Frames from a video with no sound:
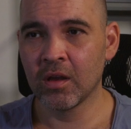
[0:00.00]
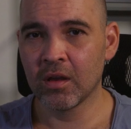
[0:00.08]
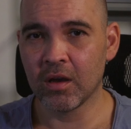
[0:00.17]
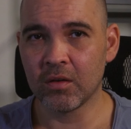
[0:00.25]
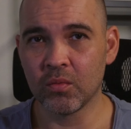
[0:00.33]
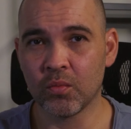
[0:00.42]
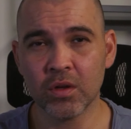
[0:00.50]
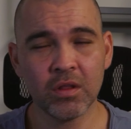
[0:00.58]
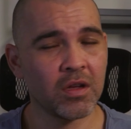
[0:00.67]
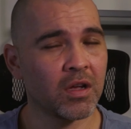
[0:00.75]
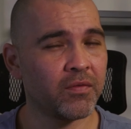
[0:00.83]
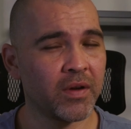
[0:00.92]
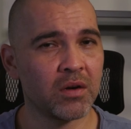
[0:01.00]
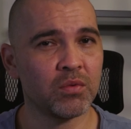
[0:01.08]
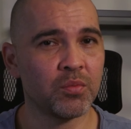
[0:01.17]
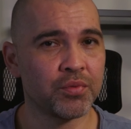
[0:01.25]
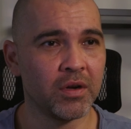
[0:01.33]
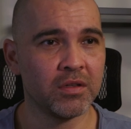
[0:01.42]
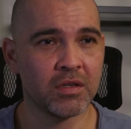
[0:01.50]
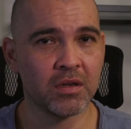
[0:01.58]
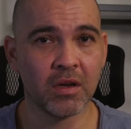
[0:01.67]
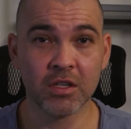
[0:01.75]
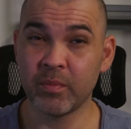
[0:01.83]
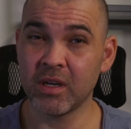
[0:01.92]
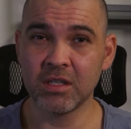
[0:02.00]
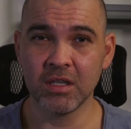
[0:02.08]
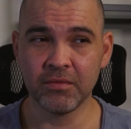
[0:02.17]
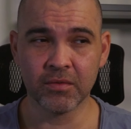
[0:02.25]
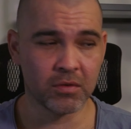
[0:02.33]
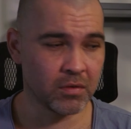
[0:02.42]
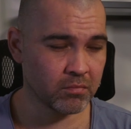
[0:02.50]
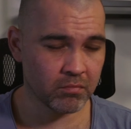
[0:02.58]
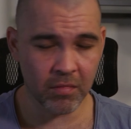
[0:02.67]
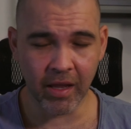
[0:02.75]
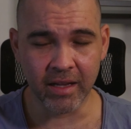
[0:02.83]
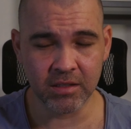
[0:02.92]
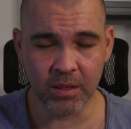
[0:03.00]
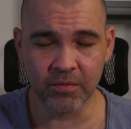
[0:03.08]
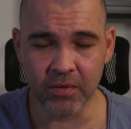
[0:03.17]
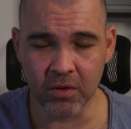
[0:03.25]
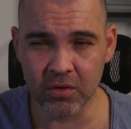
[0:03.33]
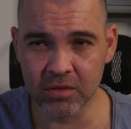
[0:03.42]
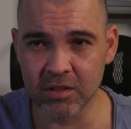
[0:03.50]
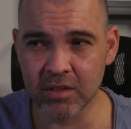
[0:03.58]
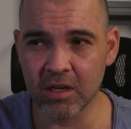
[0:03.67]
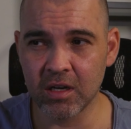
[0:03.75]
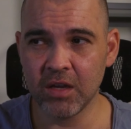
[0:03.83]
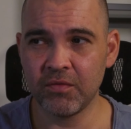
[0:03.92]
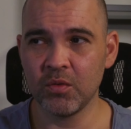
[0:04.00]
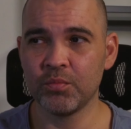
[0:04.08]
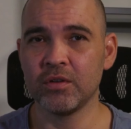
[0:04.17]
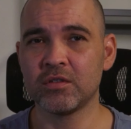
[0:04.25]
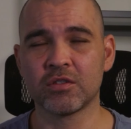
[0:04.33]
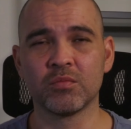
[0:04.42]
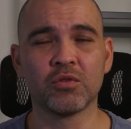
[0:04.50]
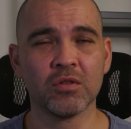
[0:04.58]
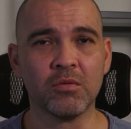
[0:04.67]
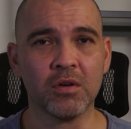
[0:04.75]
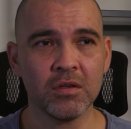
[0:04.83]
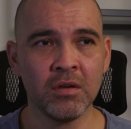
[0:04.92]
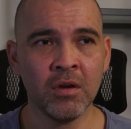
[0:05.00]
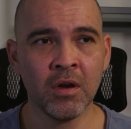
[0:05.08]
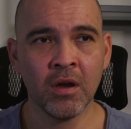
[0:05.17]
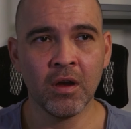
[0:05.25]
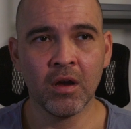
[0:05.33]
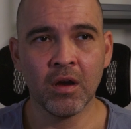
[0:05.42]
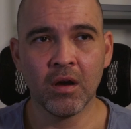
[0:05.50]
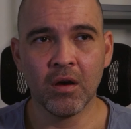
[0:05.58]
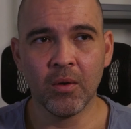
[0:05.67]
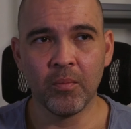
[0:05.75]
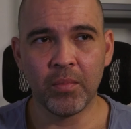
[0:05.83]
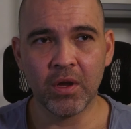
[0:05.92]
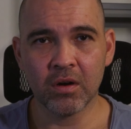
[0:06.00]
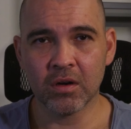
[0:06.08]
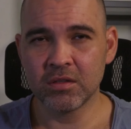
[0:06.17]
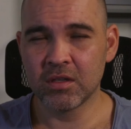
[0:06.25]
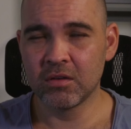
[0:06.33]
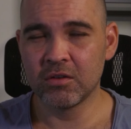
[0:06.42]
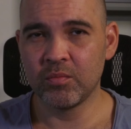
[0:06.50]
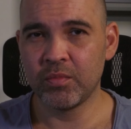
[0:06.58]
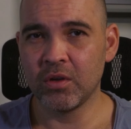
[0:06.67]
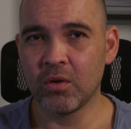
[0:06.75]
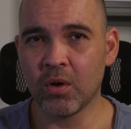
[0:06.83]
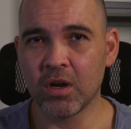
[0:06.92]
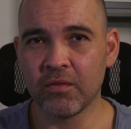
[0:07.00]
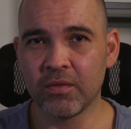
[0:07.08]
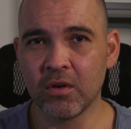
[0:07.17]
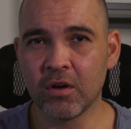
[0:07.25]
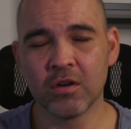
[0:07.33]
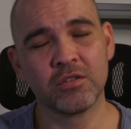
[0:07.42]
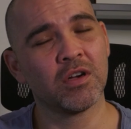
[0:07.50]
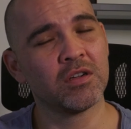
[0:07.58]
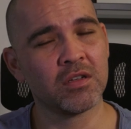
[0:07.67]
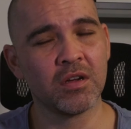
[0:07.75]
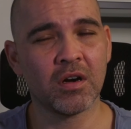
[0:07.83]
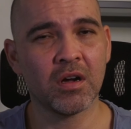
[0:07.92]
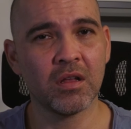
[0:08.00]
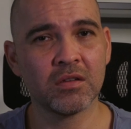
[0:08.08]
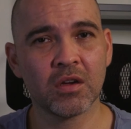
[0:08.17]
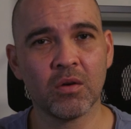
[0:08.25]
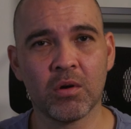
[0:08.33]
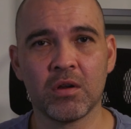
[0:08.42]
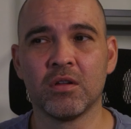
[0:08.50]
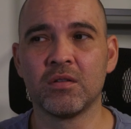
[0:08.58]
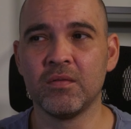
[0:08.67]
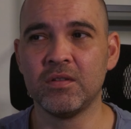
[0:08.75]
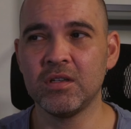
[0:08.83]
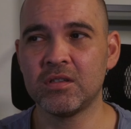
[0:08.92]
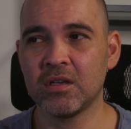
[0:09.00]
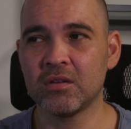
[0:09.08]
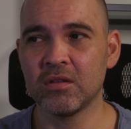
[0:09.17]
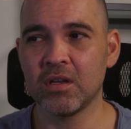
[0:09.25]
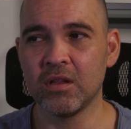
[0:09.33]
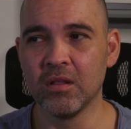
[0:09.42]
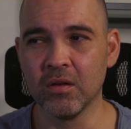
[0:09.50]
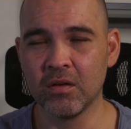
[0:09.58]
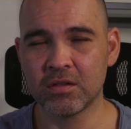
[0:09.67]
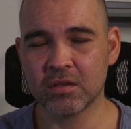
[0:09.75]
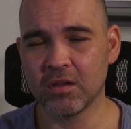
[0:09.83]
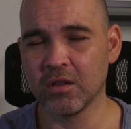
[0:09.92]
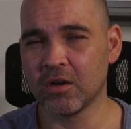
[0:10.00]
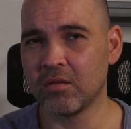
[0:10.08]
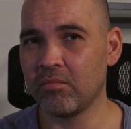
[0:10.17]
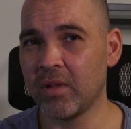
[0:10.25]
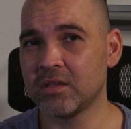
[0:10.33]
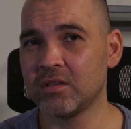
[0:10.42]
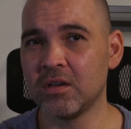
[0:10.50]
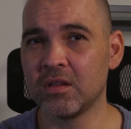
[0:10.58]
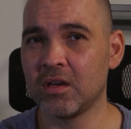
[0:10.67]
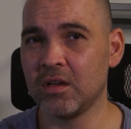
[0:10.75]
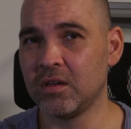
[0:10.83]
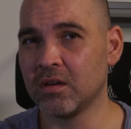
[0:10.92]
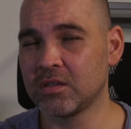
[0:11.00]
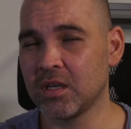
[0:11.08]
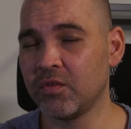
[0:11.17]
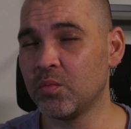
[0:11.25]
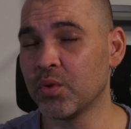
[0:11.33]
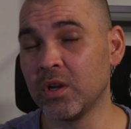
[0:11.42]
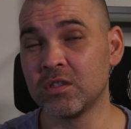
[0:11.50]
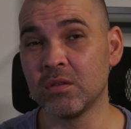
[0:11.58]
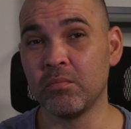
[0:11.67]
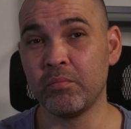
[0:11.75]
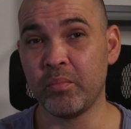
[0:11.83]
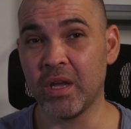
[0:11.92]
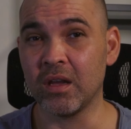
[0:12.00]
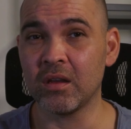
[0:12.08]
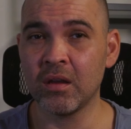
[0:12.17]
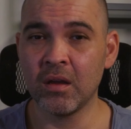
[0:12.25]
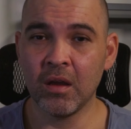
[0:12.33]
And one thing I found with printing, especially for landscape photos, is that if you print a smaller one, because there could be quite a few contrasting colors and quite a lot of detail, it looks a lot messier than it does if you print it big.